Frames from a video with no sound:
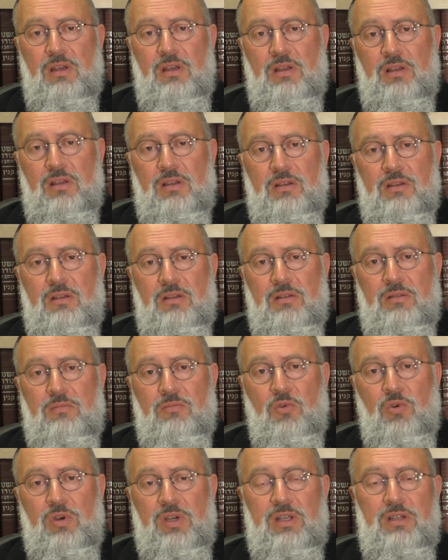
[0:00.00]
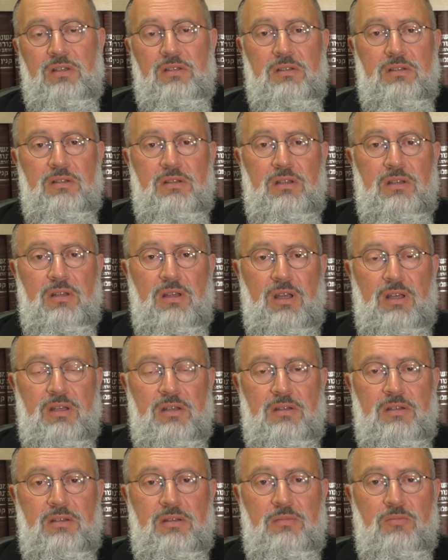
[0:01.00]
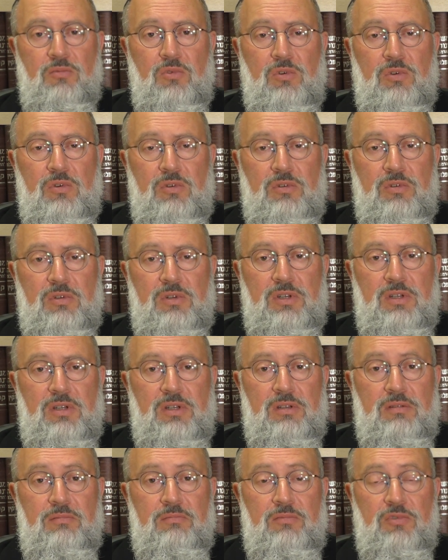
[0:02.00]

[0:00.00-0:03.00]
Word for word: uh, more hidden and uh, more uh,